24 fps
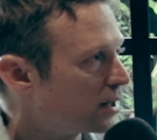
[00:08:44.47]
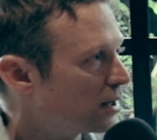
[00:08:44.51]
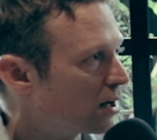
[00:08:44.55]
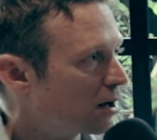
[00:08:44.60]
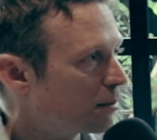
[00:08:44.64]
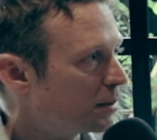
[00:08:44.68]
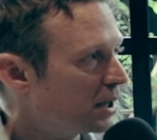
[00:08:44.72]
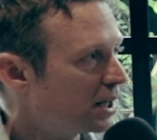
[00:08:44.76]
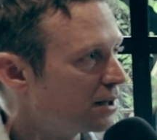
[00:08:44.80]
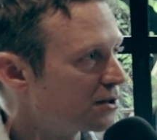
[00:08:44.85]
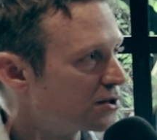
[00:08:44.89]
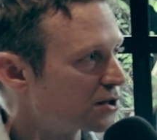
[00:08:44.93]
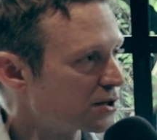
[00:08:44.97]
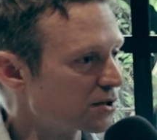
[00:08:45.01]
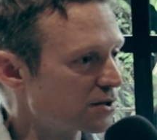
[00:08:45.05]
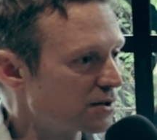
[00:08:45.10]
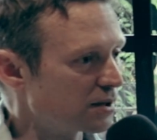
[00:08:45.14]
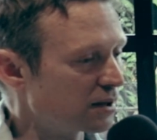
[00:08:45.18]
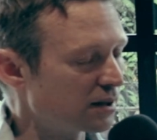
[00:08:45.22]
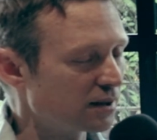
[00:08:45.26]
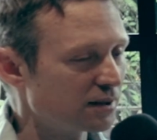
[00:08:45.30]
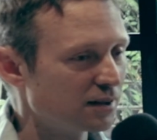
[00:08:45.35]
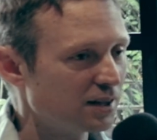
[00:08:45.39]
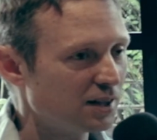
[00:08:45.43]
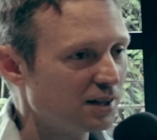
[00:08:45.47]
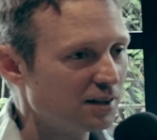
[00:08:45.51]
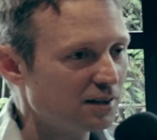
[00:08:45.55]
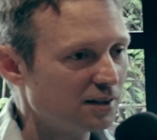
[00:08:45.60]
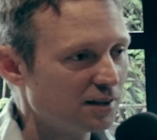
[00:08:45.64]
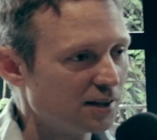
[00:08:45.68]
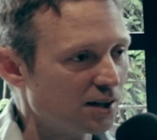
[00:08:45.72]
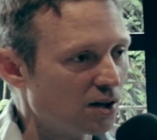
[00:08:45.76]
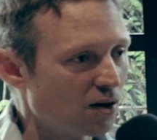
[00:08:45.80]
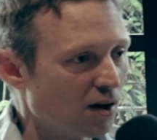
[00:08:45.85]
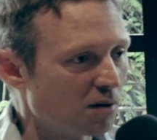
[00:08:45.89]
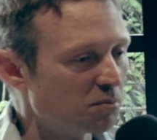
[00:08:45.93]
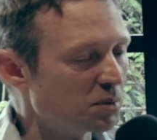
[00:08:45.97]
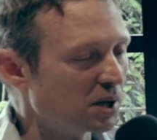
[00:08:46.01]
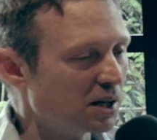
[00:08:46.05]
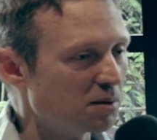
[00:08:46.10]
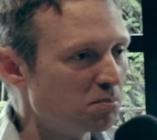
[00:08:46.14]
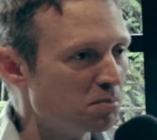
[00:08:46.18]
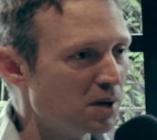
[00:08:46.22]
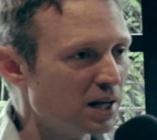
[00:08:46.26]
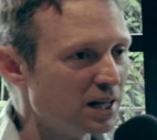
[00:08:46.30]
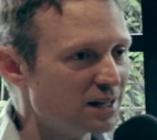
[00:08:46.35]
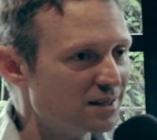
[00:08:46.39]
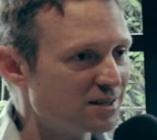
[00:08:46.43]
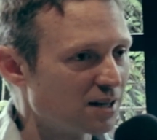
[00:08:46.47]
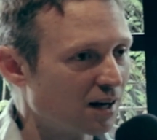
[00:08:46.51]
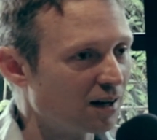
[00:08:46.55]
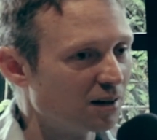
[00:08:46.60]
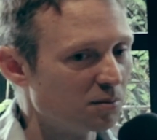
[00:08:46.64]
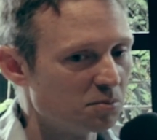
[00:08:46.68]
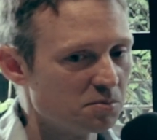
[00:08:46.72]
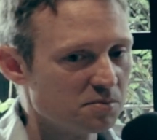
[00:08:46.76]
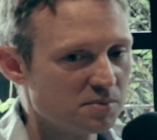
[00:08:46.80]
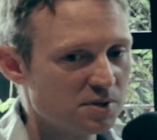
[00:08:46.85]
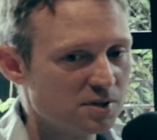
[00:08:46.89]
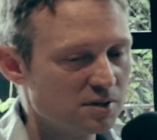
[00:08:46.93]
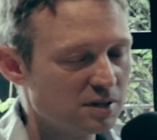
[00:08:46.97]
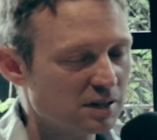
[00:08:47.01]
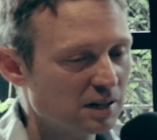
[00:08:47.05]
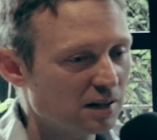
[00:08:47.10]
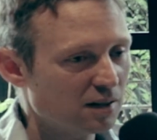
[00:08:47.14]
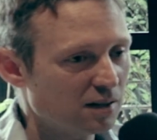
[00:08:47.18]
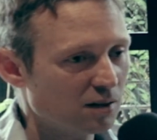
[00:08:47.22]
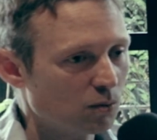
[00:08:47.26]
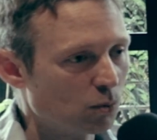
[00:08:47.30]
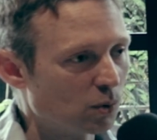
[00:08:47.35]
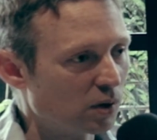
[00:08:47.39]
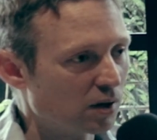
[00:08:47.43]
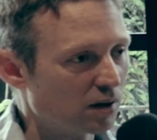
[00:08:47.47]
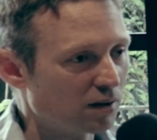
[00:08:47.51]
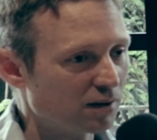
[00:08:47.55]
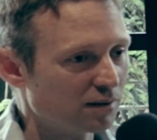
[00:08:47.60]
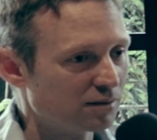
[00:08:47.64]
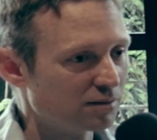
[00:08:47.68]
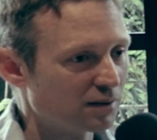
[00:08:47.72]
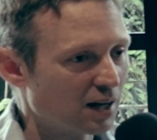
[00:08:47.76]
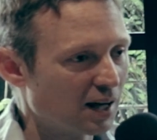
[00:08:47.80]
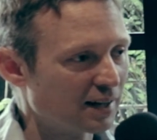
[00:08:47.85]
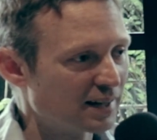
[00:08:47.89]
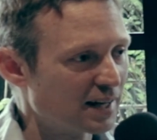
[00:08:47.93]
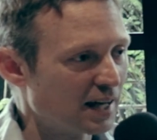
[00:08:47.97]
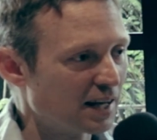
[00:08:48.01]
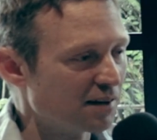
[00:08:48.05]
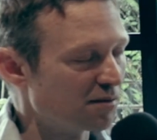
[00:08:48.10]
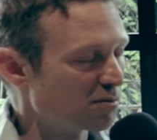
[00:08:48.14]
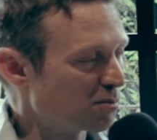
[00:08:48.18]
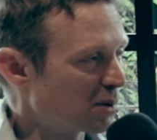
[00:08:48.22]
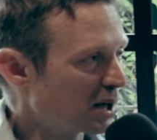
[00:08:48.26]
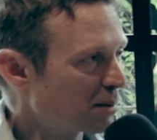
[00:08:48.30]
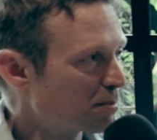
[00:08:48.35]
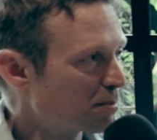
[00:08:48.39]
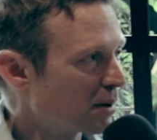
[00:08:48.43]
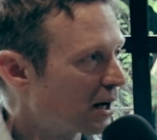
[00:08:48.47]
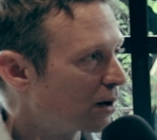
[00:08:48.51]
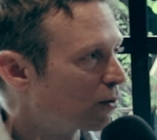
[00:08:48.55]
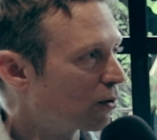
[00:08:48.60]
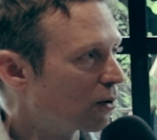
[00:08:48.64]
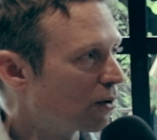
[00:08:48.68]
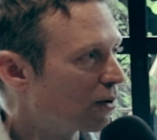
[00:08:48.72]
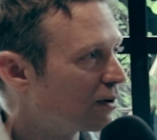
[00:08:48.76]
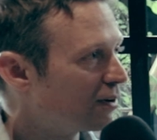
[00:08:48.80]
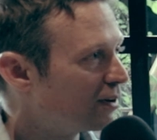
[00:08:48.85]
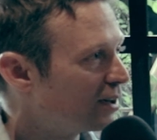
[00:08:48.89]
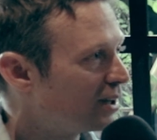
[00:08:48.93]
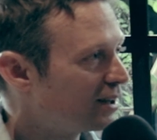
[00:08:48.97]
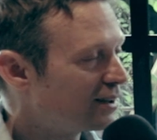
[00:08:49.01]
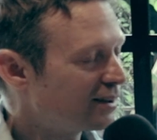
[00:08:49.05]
You know, I mean, it's just, you know, I've been in many times where I can't even make payroll,